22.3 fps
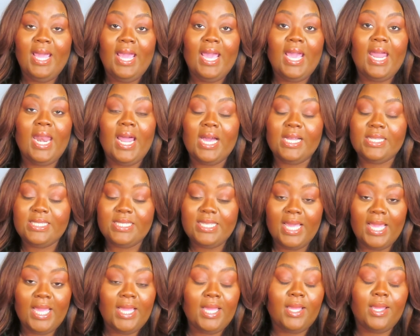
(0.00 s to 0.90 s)
and I
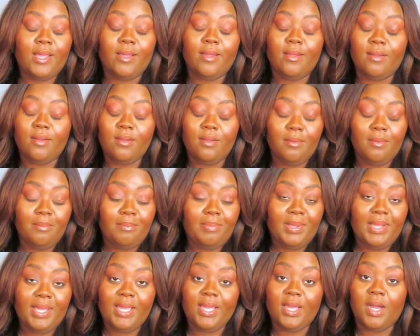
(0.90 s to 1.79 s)
take
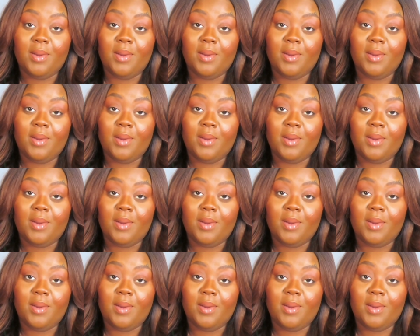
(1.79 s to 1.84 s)
being